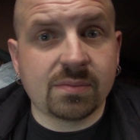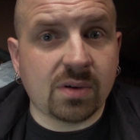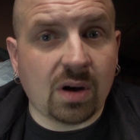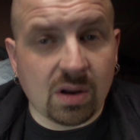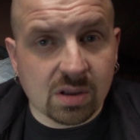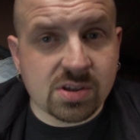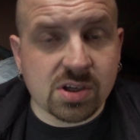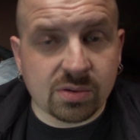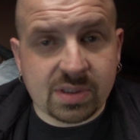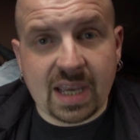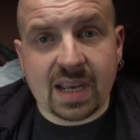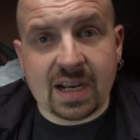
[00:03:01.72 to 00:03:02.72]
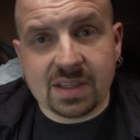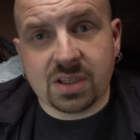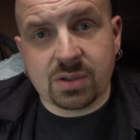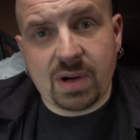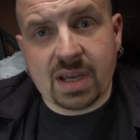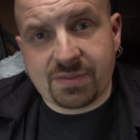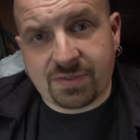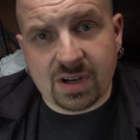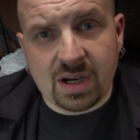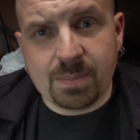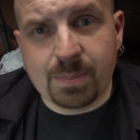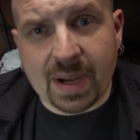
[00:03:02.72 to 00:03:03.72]
also take underwear
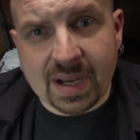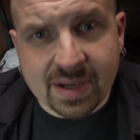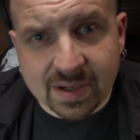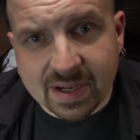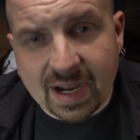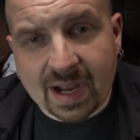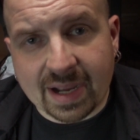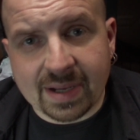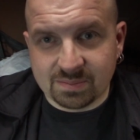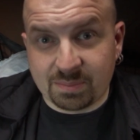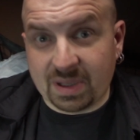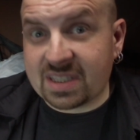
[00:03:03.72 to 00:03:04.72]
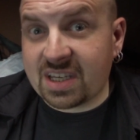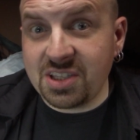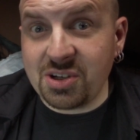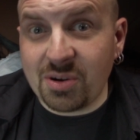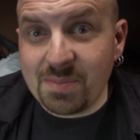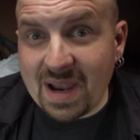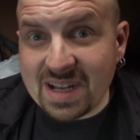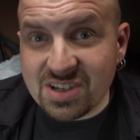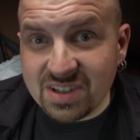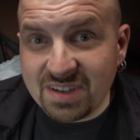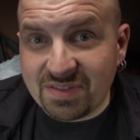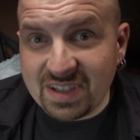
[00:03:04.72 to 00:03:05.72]
from biker guy. But can you
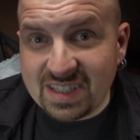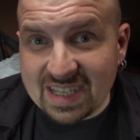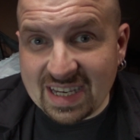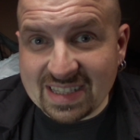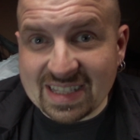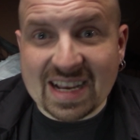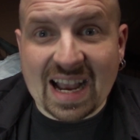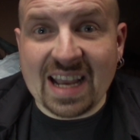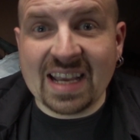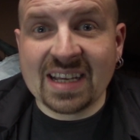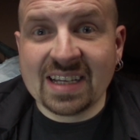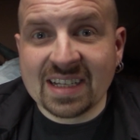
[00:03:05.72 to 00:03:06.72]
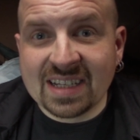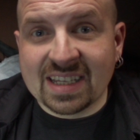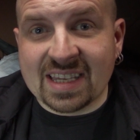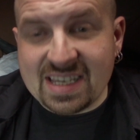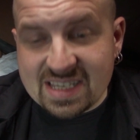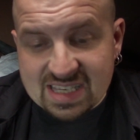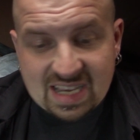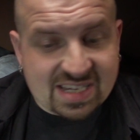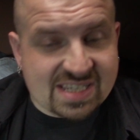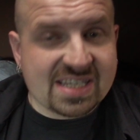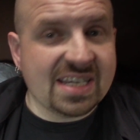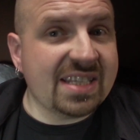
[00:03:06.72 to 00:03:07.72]
imagine if he did? The guy, he's like
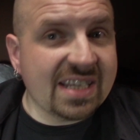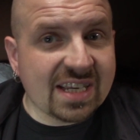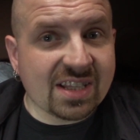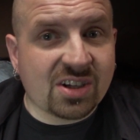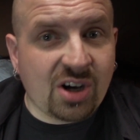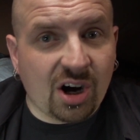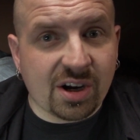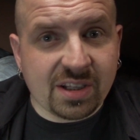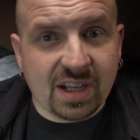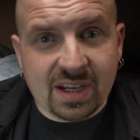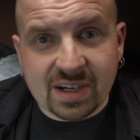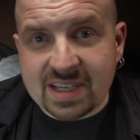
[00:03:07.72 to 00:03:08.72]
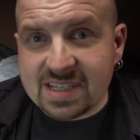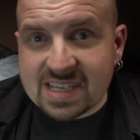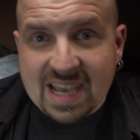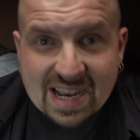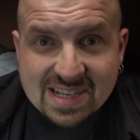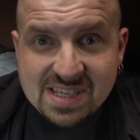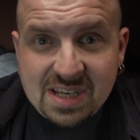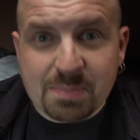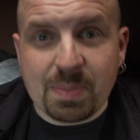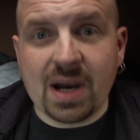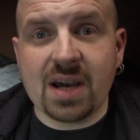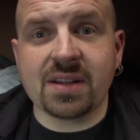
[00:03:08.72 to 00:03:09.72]
sitting in corner. His hands are
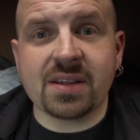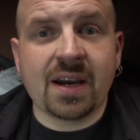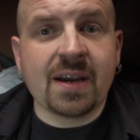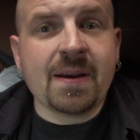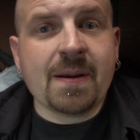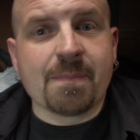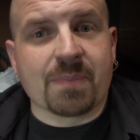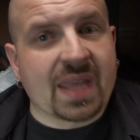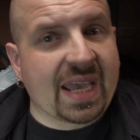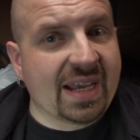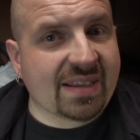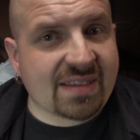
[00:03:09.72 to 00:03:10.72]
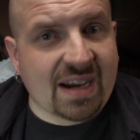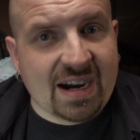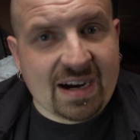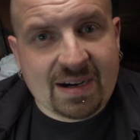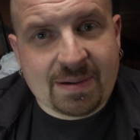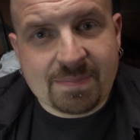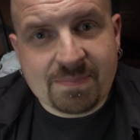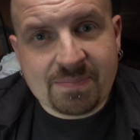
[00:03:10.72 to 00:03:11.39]
burned. And